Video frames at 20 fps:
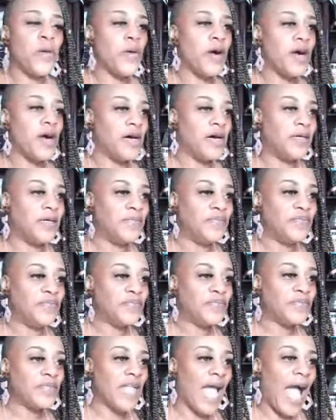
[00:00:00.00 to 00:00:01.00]
And
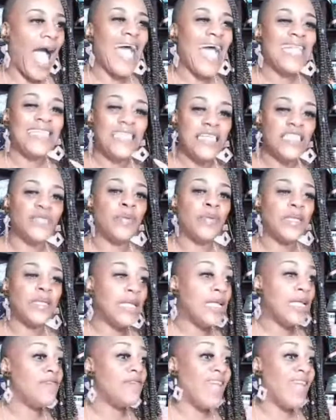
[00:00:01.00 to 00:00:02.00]
I
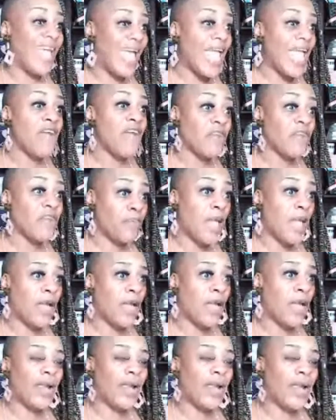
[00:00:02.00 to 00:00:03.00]
just believe that
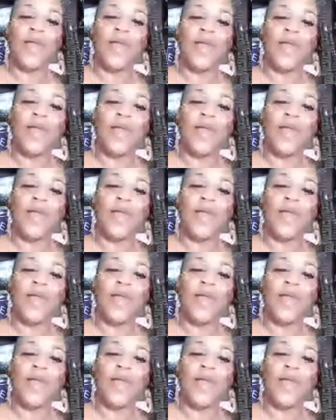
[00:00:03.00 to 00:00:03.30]
every parent,